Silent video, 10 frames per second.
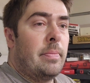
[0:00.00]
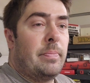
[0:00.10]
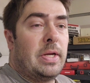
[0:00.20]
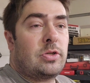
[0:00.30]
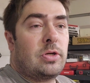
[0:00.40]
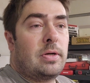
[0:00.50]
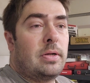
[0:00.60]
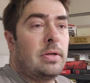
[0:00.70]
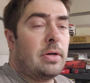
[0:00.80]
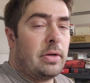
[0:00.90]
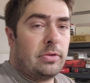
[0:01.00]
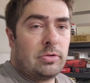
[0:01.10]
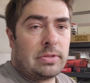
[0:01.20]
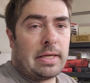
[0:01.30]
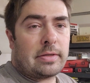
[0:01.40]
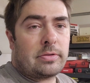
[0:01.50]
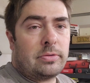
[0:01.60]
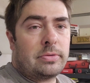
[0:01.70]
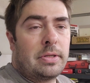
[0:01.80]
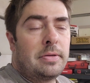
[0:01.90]
measured on those
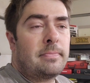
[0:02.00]
axles,